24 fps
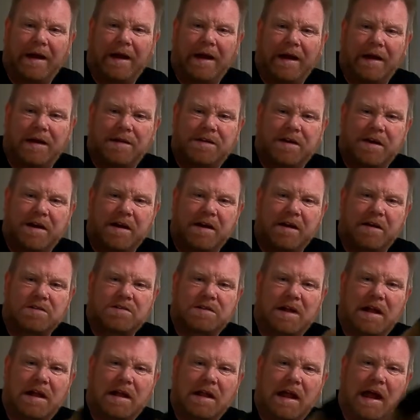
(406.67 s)
A
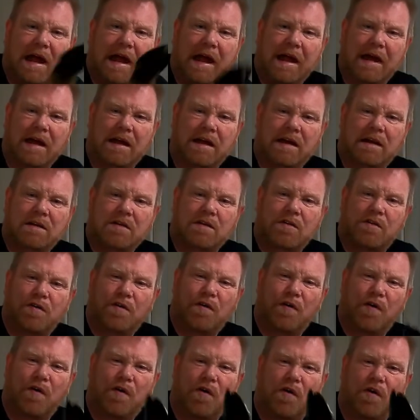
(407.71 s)
deer's leg,
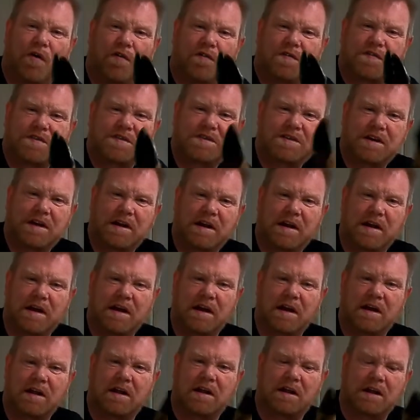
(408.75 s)
hoofs
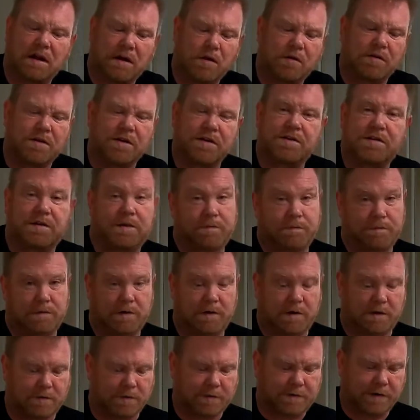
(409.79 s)
included.
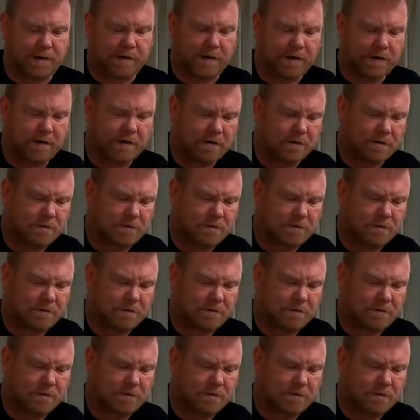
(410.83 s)
Oh dear.